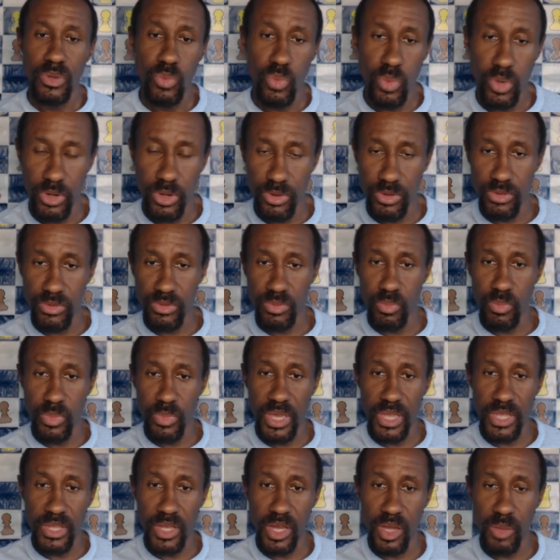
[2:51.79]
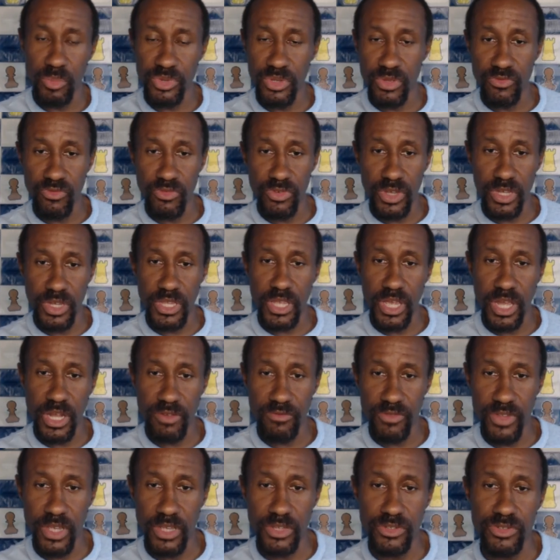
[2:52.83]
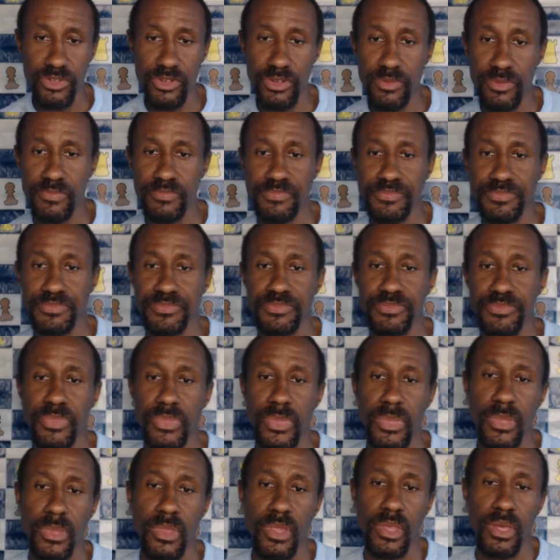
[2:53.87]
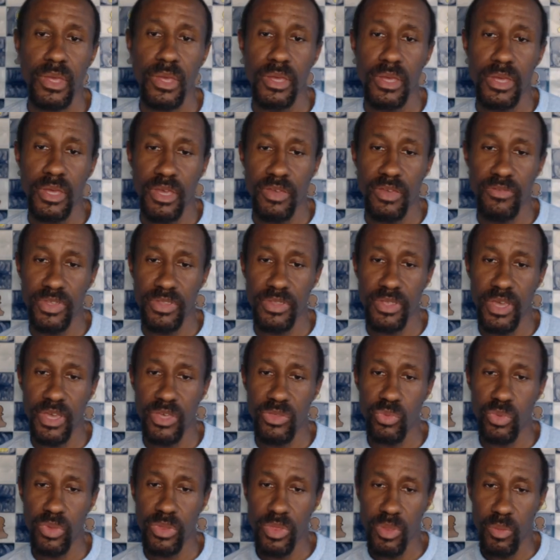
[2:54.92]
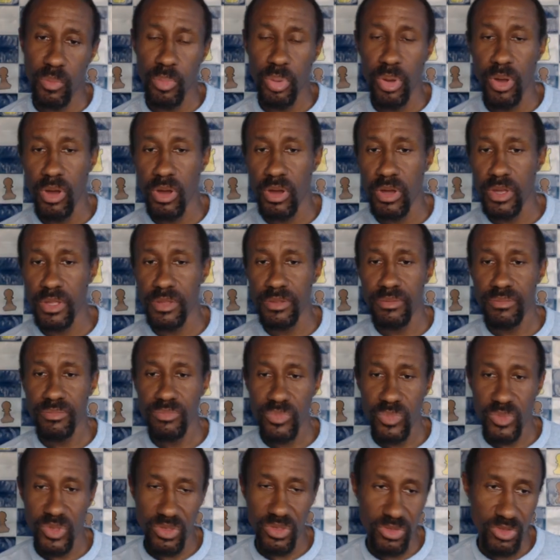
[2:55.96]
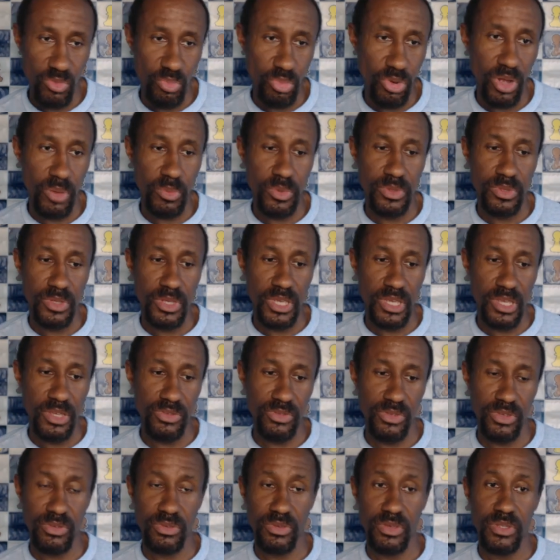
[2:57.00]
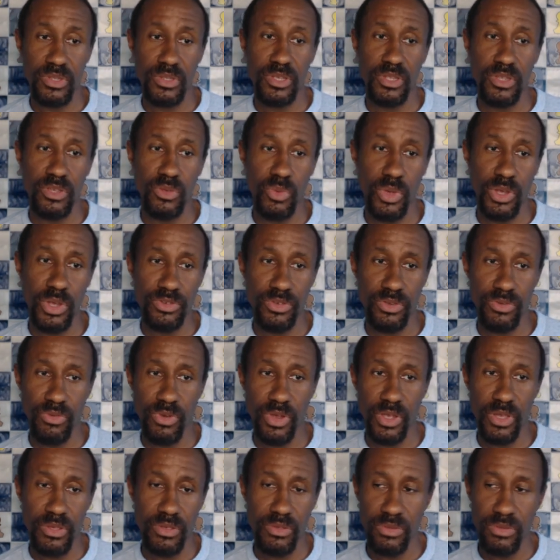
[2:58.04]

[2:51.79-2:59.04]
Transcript: What are his main options for getting out of danger? If he takes with the pawn, this is probably the easiest continuation, right?